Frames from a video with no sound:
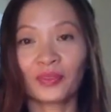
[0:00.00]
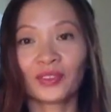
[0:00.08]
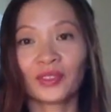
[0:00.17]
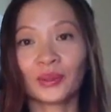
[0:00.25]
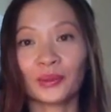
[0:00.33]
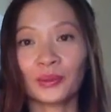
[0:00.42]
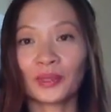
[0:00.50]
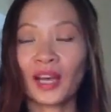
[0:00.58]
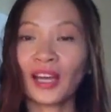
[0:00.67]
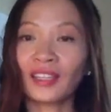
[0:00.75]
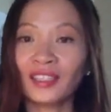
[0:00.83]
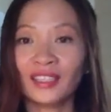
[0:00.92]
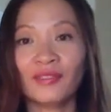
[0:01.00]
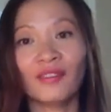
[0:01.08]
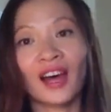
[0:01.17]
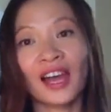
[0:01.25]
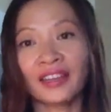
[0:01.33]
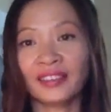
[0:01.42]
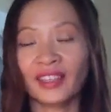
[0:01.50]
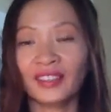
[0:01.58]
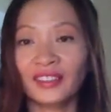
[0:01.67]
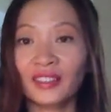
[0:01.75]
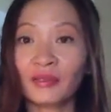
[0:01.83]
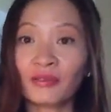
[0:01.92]
to kind of divide the
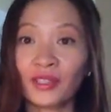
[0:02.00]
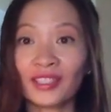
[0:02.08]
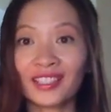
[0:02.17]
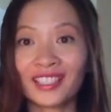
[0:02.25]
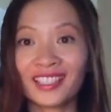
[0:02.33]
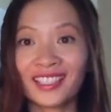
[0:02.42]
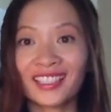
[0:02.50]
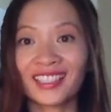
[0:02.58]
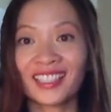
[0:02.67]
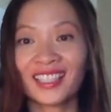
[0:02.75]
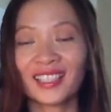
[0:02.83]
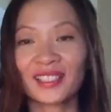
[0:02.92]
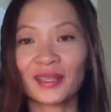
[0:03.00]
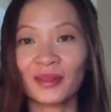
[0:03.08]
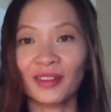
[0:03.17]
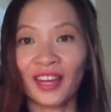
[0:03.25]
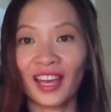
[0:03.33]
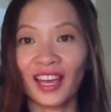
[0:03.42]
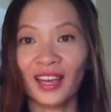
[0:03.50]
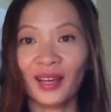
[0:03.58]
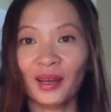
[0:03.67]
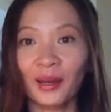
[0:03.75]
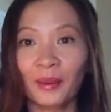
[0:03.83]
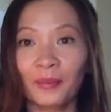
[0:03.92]
differences so that
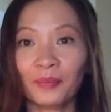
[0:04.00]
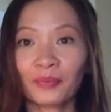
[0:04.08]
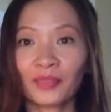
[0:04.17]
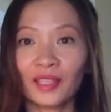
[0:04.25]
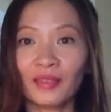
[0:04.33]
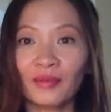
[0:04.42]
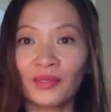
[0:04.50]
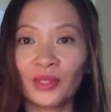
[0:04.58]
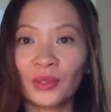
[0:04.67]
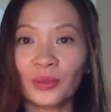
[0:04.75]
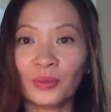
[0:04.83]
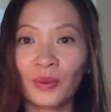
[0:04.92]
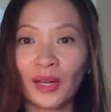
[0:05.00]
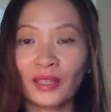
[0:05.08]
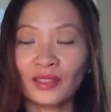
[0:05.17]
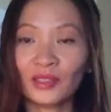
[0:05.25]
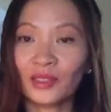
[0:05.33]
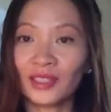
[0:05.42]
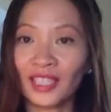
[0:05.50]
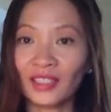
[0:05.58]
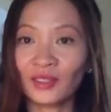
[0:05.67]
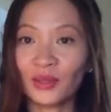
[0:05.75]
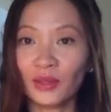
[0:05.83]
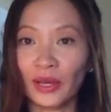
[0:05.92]
if you want to get
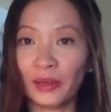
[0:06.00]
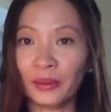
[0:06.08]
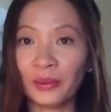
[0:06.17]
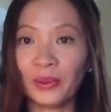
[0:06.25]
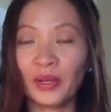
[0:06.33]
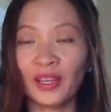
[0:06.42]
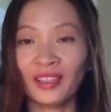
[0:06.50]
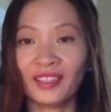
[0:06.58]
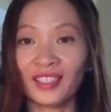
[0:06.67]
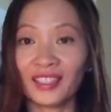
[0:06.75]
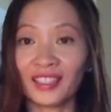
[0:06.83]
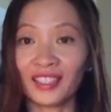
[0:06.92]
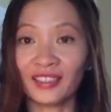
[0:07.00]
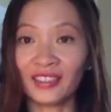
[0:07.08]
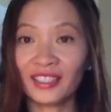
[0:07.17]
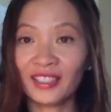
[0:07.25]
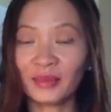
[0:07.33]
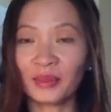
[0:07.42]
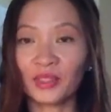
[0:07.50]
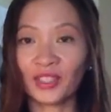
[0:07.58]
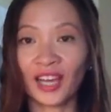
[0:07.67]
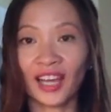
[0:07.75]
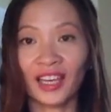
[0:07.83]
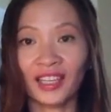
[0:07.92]
to know this series, which
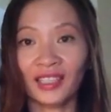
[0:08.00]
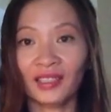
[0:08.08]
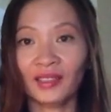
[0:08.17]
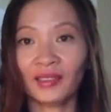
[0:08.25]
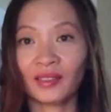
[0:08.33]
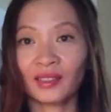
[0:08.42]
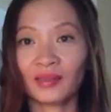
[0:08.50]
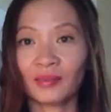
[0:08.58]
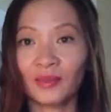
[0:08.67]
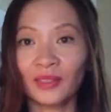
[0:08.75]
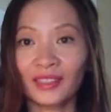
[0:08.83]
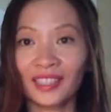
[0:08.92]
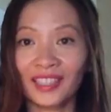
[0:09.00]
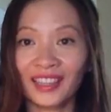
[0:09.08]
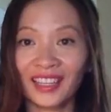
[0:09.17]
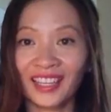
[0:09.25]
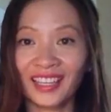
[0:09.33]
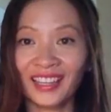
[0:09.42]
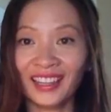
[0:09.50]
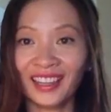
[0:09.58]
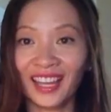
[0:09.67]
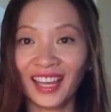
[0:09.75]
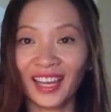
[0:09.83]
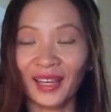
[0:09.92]
I really think
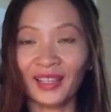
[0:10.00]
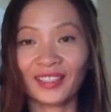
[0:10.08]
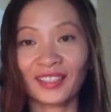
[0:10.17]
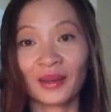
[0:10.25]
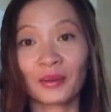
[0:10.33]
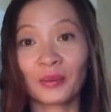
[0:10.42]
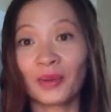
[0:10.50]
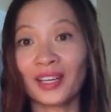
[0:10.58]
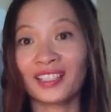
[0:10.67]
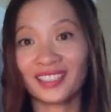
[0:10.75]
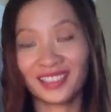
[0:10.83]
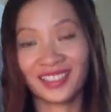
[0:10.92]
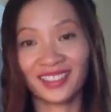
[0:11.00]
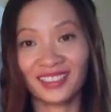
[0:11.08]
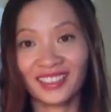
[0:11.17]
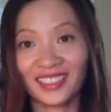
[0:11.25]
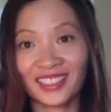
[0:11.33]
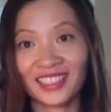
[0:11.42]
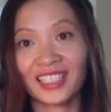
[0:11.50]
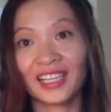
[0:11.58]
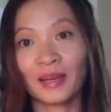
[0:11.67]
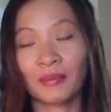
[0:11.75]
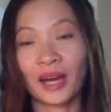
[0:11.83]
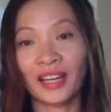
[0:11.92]
that it's a great series
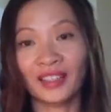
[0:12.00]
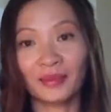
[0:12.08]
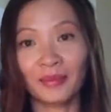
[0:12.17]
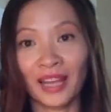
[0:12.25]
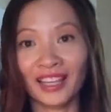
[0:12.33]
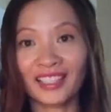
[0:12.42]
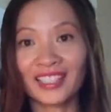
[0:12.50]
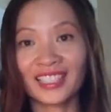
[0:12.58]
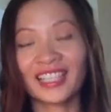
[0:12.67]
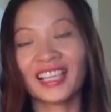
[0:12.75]
by Hermes,